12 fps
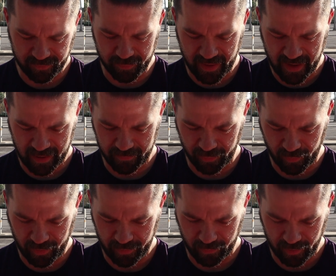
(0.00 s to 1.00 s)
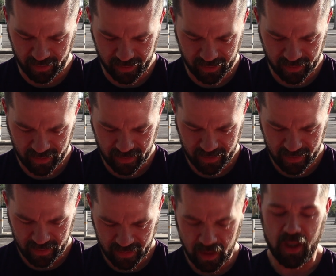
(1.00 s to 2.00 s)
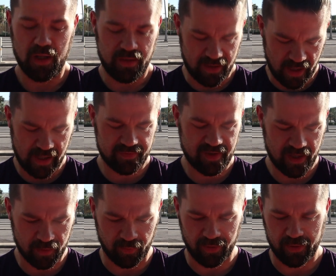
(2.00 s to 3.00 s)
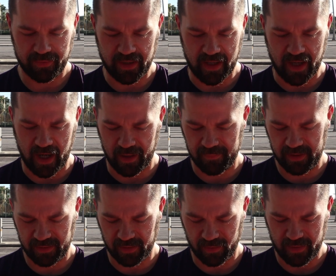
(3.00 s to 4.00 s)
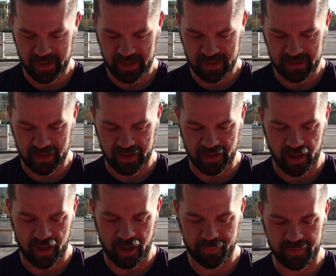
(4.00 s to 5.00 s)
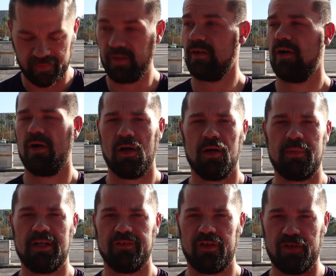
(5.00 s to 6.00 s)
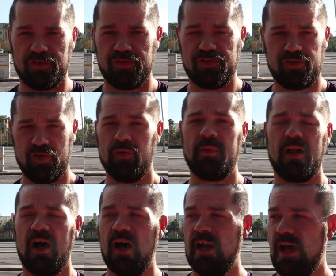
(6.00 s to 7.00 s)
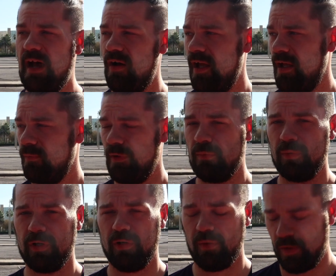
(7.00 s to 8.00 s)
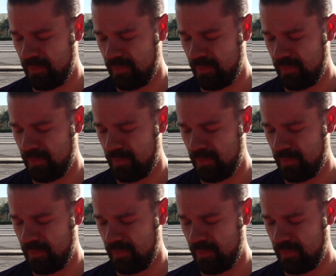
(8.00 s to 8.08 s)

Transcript: this bad boy were. Not terrible. Okay, I'm gonna go ahead and hop in the car because it is stupid hot out, and we will go